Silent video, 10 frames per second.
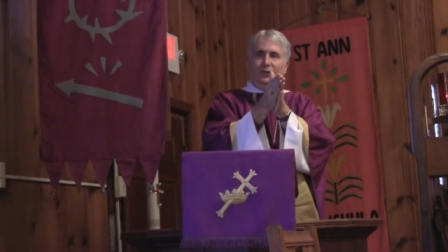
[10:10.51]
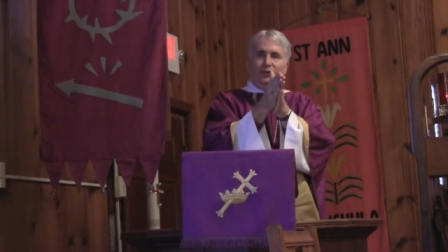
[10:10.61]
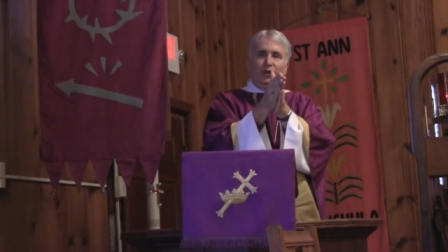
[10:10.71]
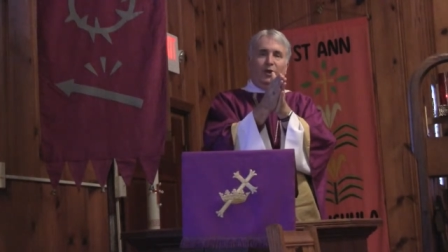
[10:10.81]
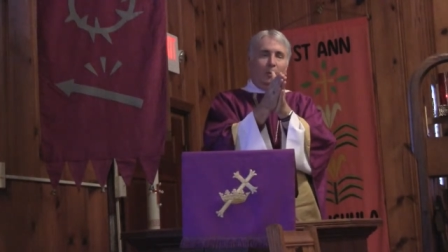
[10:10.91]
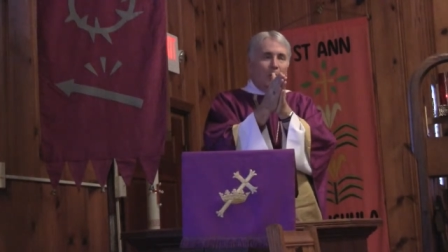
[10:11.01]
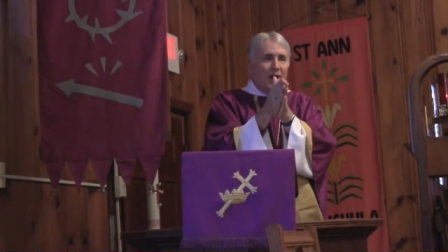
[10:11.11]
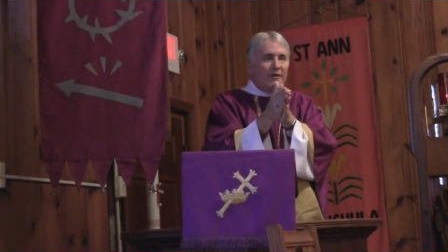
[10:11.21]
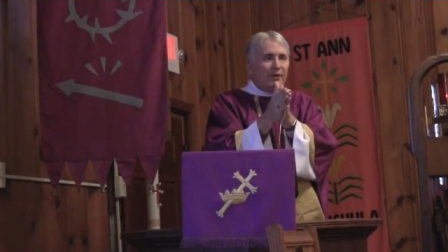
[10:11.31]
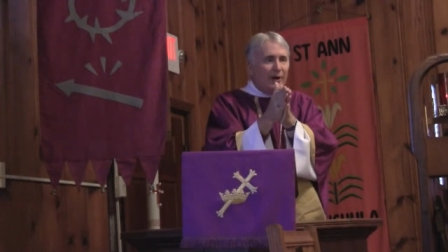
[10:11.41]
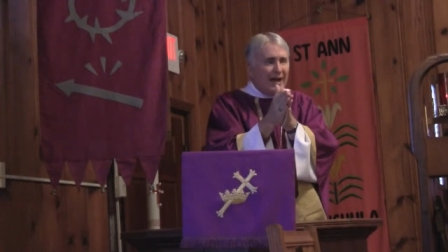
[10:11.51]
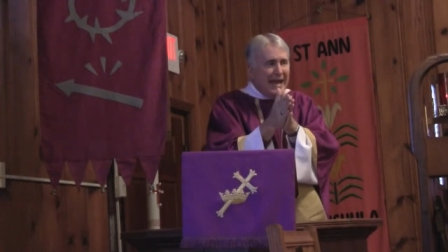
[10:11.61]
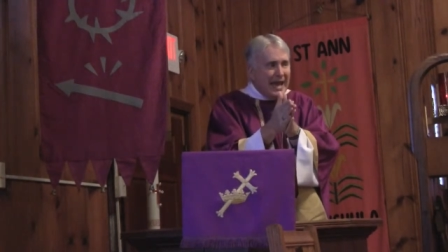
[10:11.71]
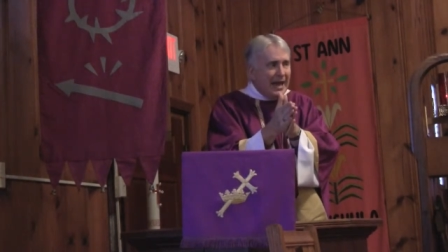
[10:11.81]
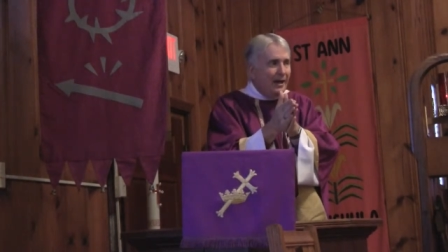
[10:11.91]
So that wherever I
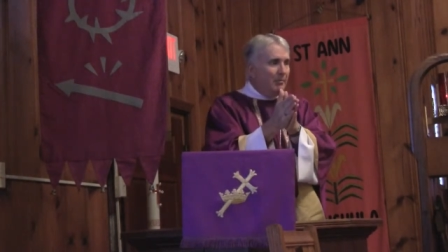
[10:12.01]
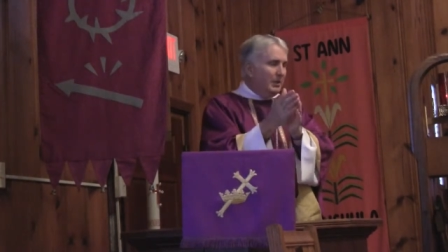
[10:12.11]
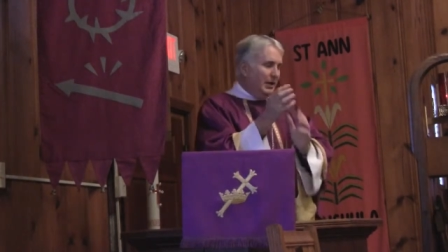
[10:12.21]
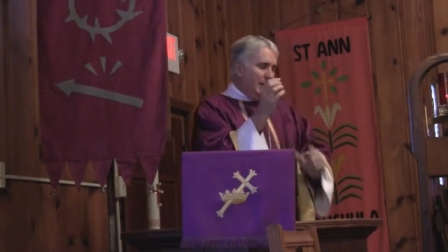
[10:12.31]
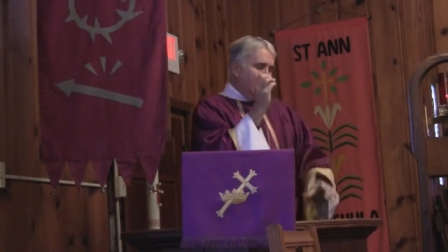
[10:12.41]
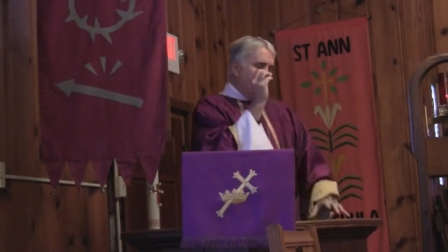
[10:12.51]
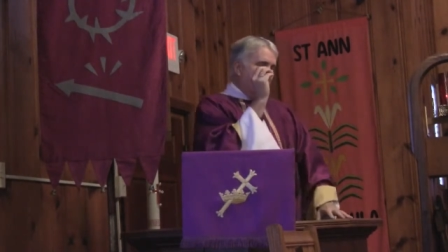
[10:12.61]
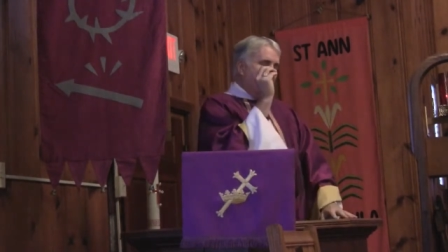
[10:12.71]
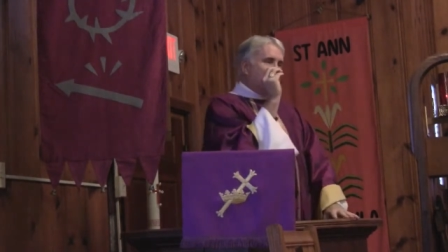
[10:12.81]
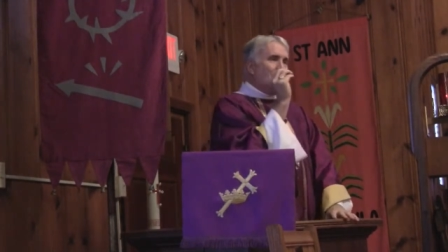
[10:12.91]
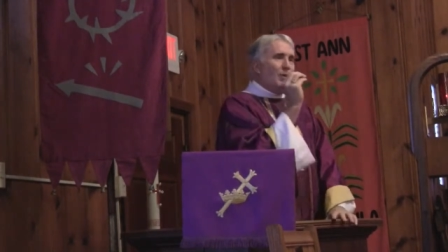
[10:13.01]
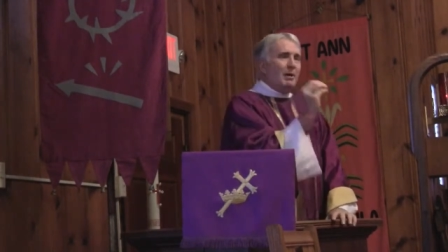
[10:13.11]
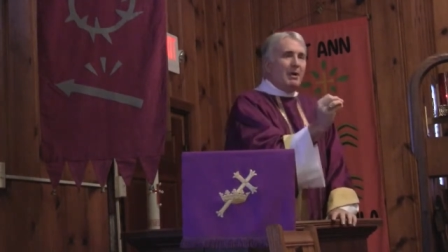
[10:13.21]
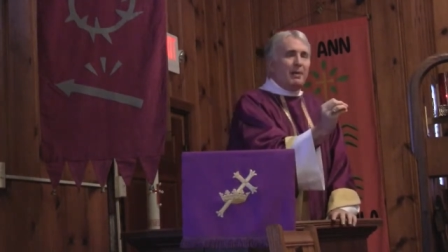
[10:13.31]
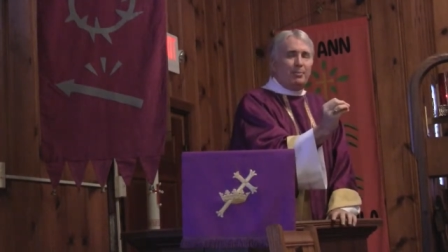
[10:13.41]
am, know
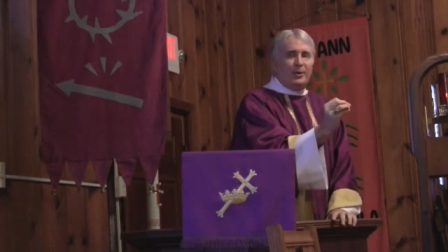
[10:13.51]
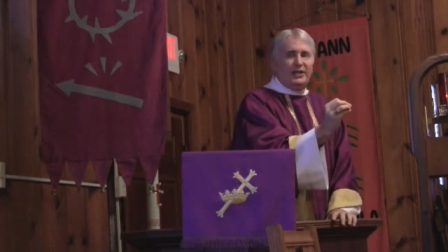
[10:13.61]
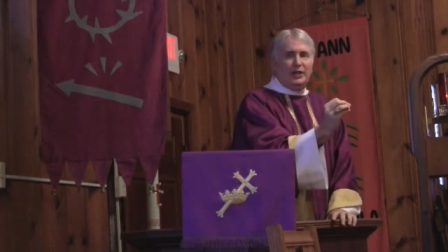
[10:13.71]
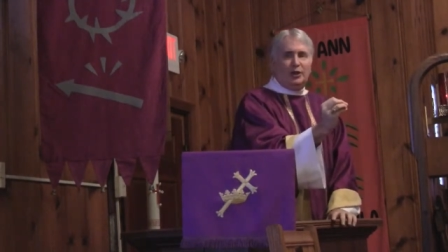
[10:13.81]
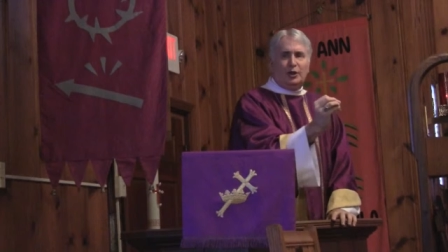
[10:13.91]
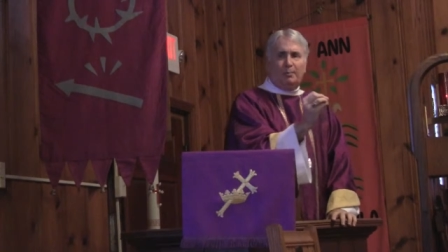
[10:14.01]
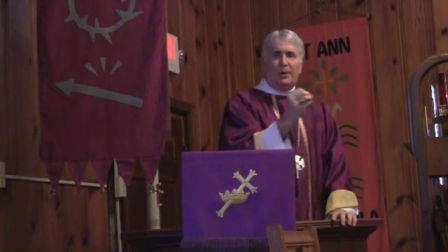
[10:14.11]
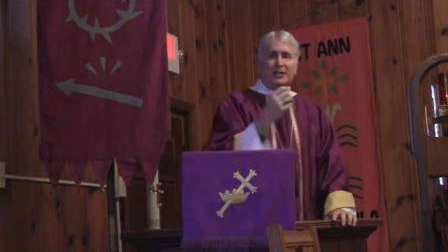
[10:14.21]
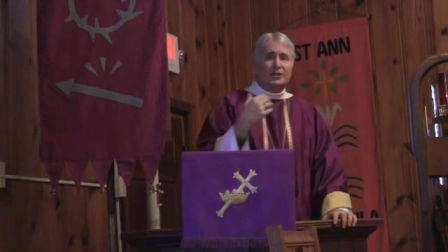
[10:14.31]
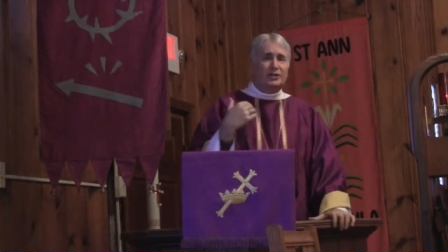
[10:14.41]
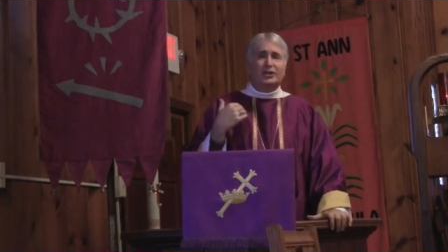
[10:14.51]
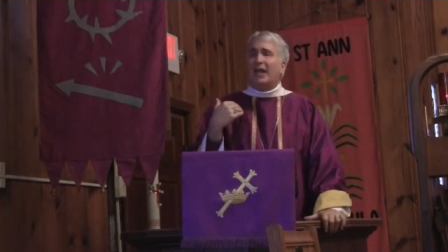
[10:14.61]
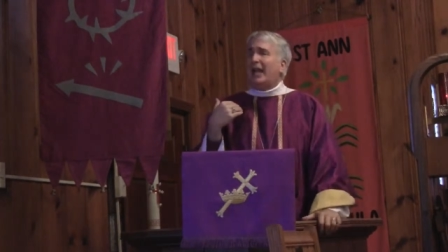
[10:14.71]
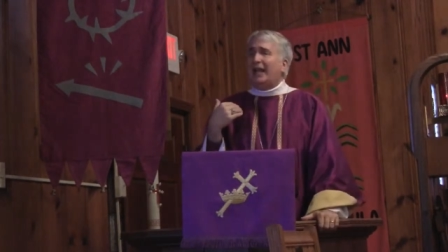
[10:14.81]
I'm operating in your presence.